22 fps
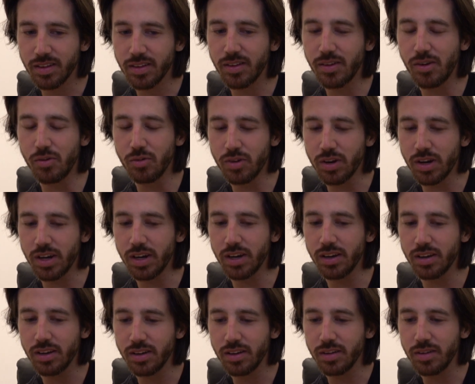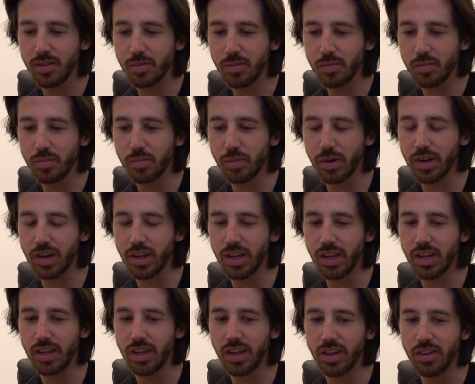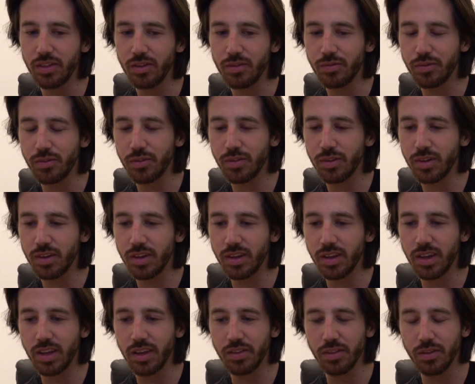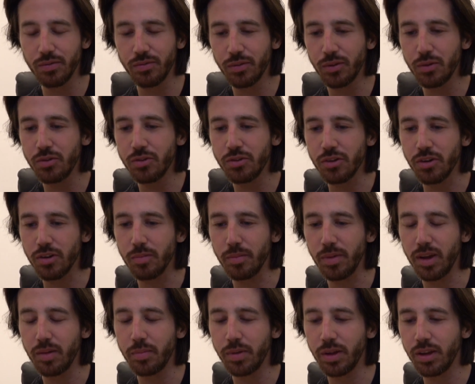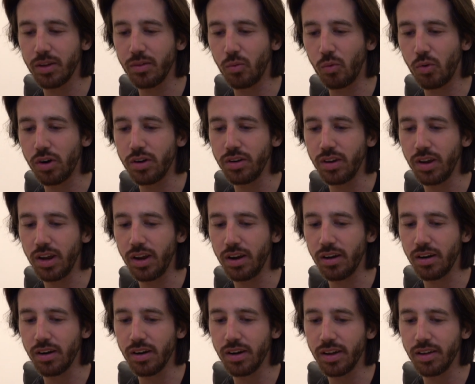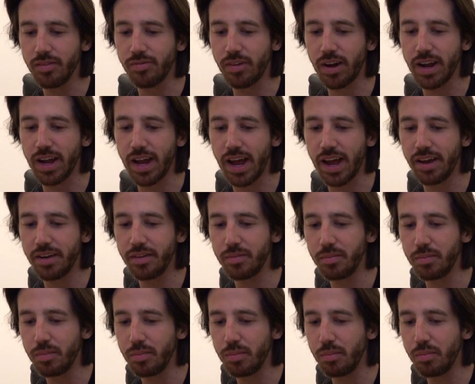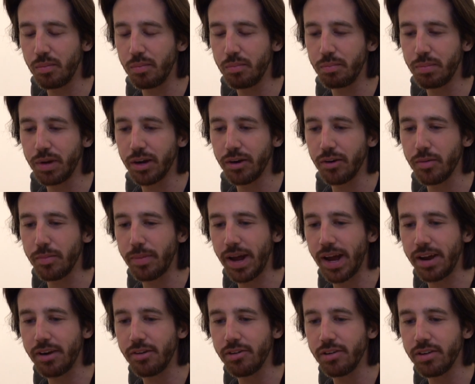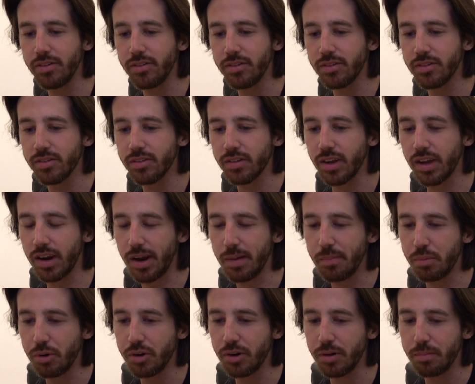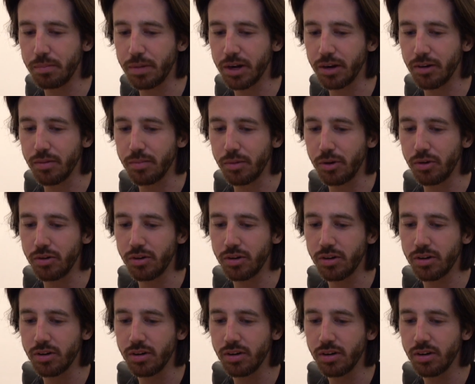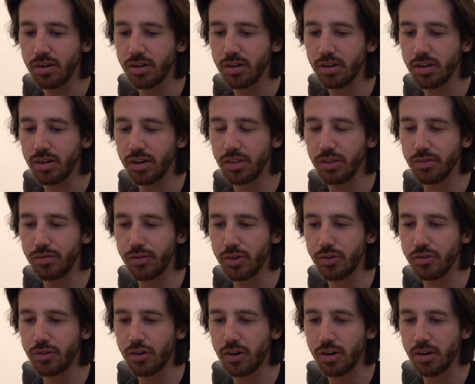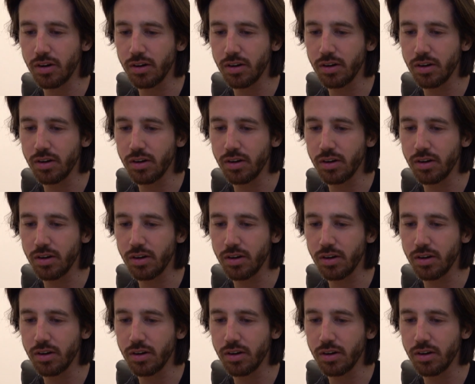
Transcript: Okay, but in the yeah. in the future, maybe in one year, if I add bigger batteries, can I put a bigger motor in the future?